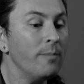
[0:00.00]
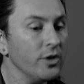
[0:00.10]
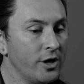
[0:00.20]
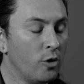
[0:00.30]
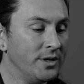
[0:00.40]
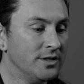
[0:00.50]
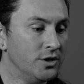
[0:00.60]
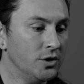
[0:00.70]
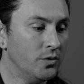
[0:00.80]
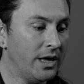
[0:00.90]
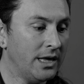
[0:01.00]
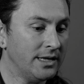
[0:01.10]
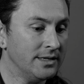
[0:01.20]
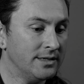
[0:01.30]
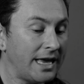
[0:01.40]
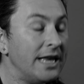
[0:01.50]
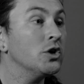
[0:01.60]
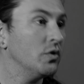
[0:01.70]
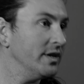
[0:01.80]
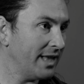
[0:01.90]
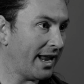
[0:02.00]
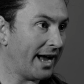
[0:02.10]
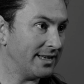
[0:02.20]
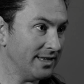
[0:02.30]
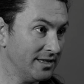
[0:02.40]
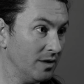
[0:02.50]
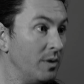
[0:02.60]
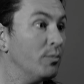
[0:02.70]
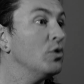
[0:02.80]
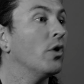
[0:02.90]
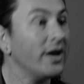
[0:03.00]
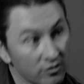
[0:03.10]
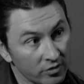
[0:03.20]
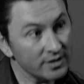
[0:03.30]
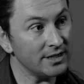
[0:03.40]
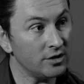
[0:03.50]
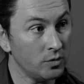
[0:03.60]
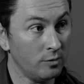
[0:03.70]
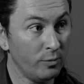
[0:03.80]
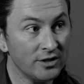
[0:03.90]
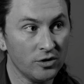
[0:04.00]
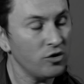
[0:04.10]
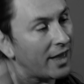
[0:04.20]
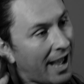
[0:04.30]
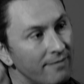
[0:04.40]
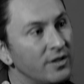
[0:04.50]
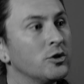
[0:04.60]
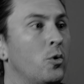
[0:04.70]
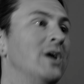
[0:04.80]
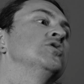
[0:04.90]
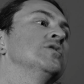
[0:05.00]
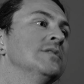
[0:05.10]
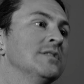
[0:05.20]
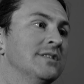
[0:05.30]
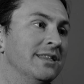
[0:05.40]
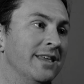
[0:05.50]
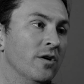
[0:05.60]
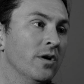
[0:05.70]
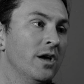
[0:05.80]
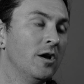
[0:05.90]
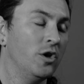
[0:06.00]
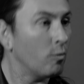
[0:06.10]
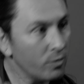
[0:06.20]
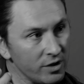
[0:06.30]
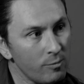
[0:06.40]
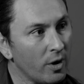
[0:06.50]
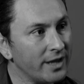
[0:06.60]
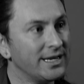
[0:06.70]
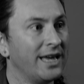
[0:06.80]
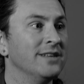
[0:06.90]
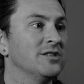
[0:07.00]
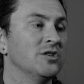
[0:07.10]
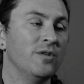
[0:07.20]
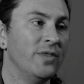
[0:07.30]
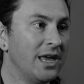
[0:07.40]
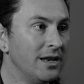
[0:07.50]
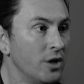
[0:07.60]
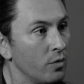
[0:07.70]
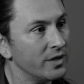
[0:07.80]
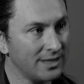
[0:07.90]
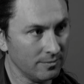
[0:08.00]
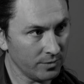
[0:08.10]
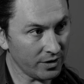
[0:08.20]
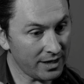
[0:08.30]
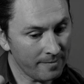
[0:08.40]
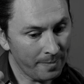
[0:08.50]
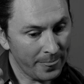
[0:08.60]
I'm really hoping to do is increase that access to people who are interested in doing research. They have these questions that they're really wanting to answer, and they know this can really